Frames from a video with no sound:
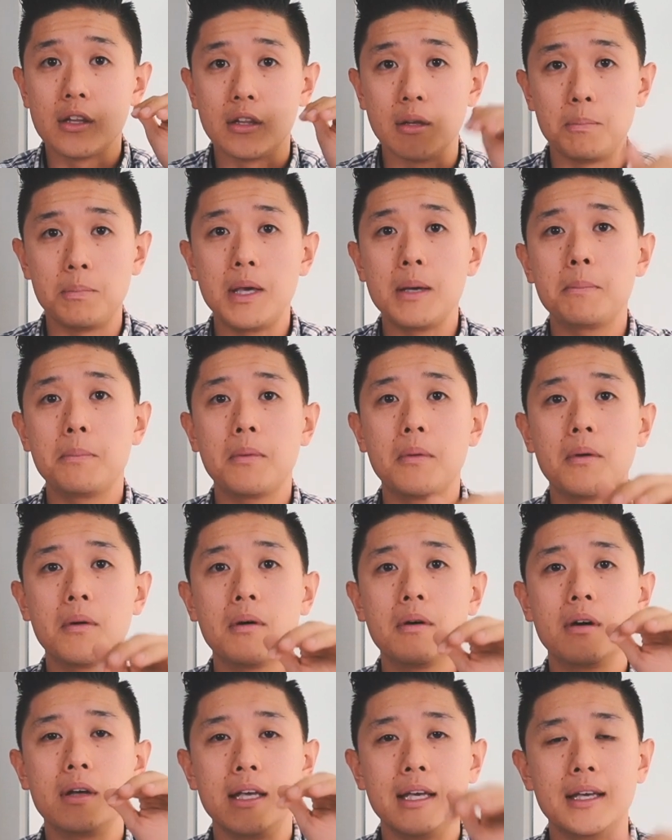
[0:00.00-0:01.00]
the
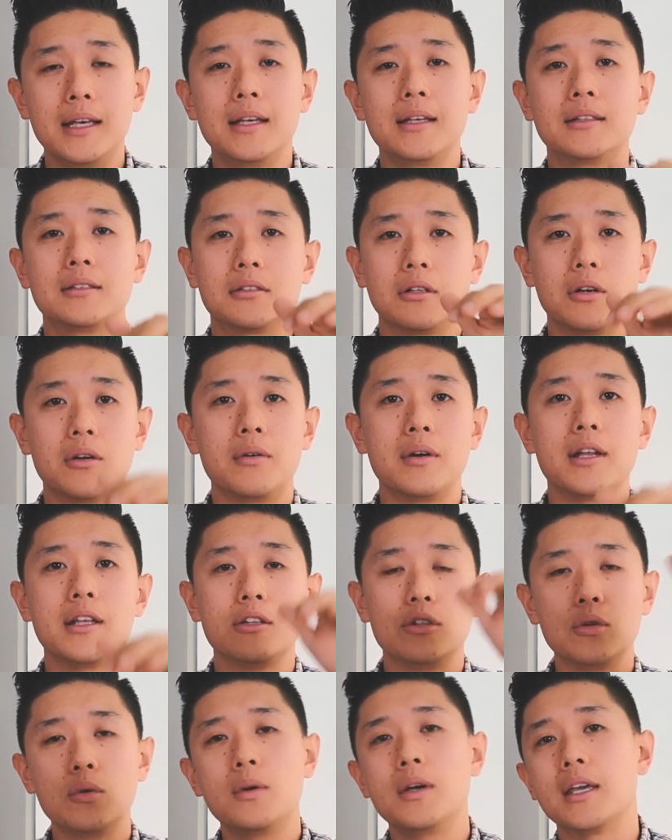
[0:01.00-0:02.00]
people is already
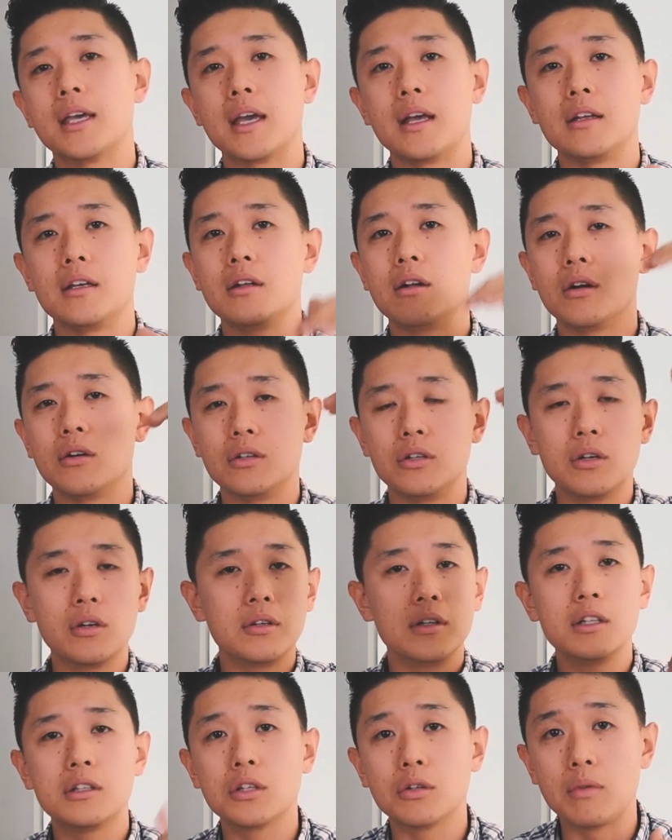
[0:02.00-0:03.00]
doing it. You know, you
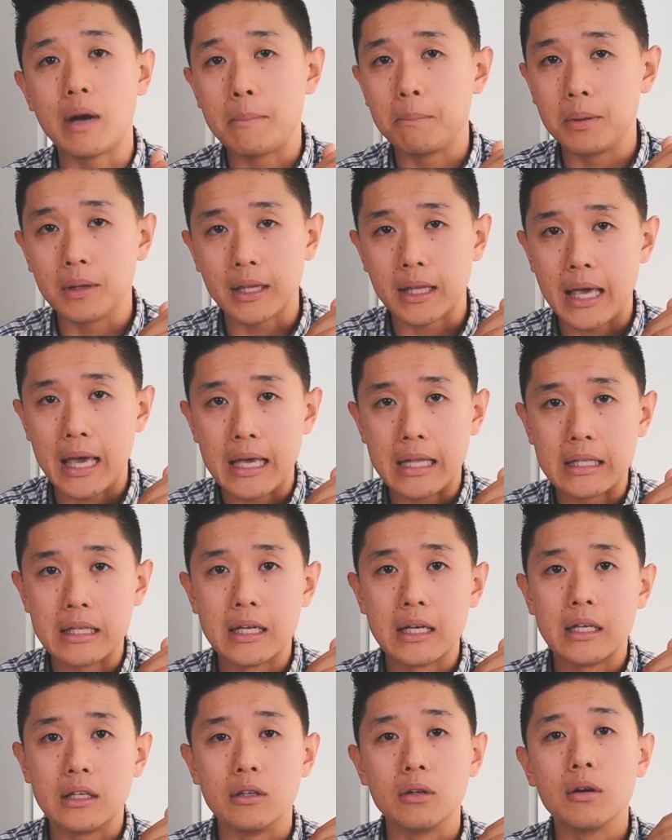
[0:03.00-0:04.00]
don't need to replicate,
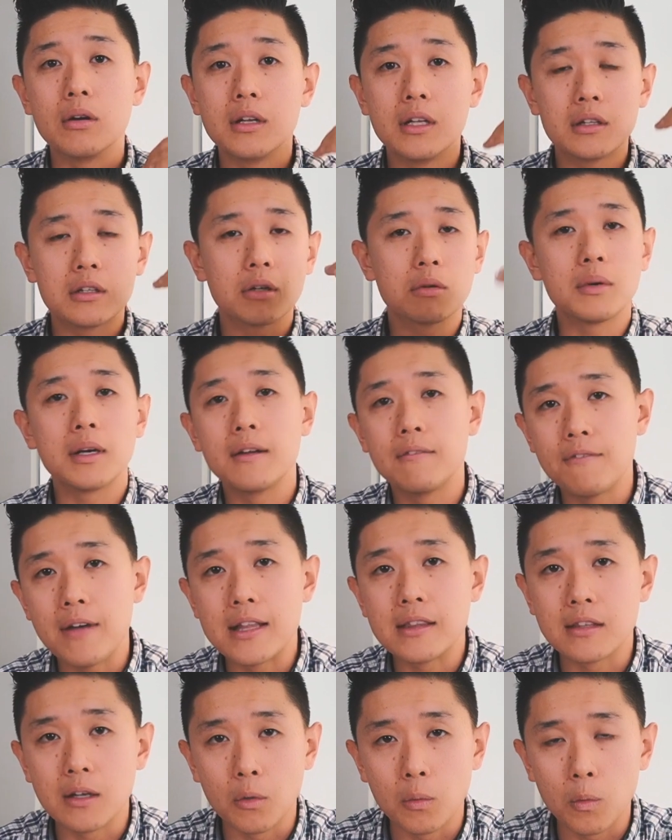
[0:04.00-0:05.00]
you don't need to
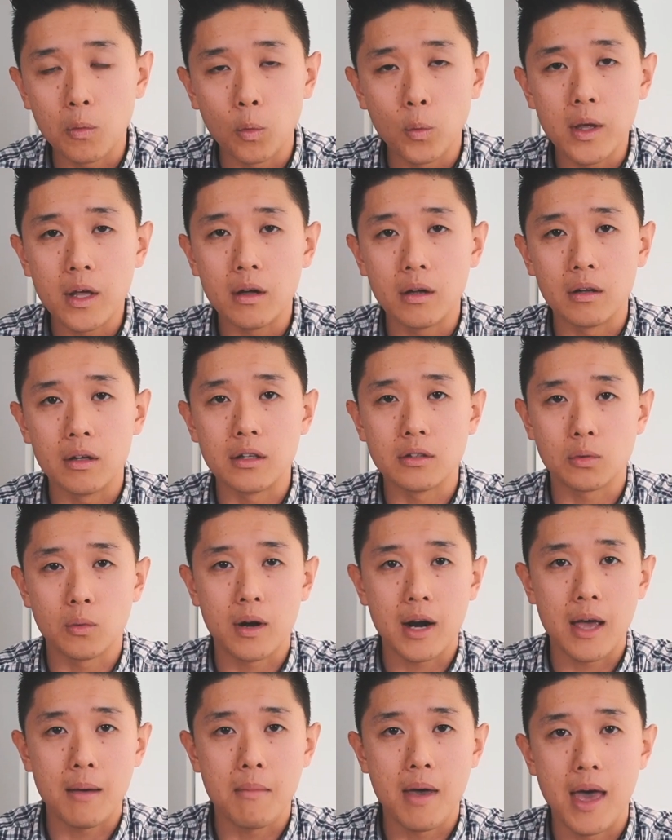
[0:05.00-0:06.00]
reinvent the wheel is
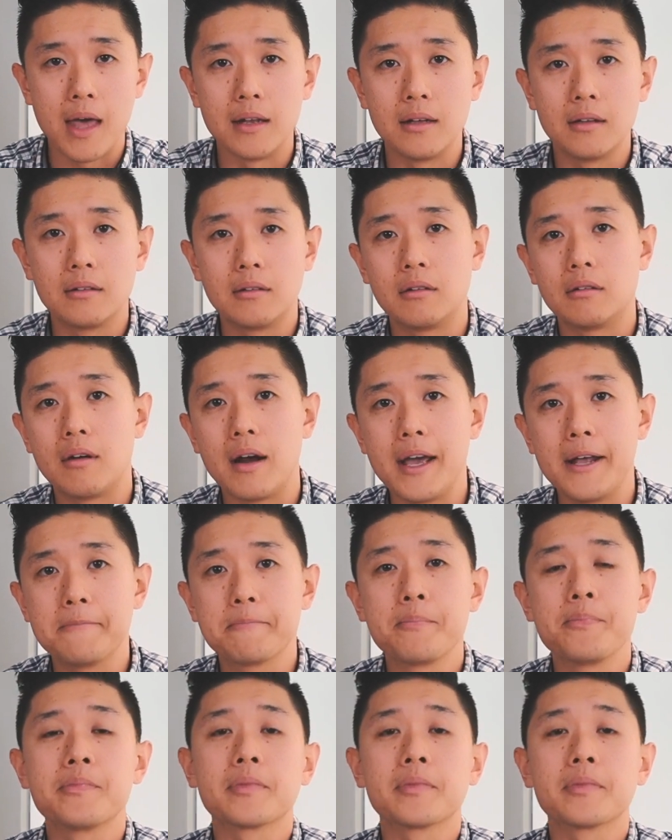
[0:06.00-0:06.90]
what I meant, right?